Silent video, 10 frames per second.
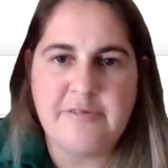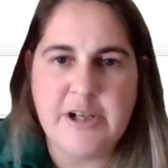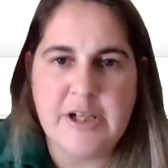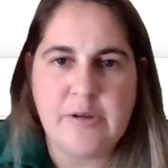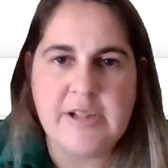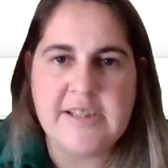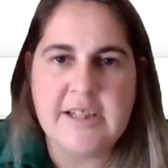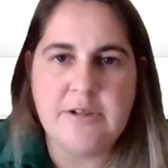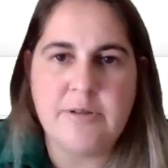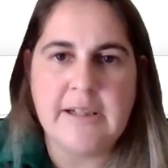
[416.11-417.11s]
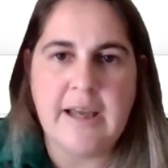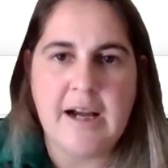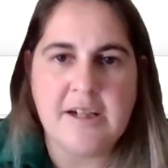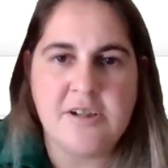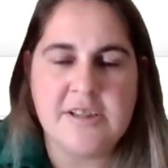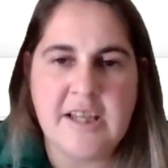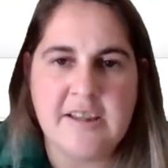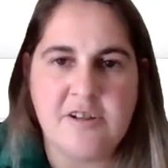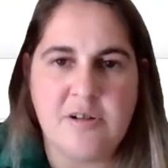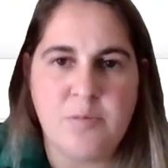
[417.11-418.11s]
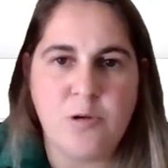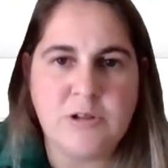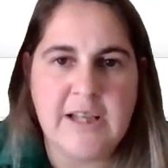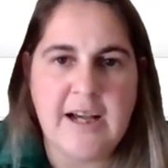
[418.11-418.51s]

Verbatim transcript: frequency you would like to send the report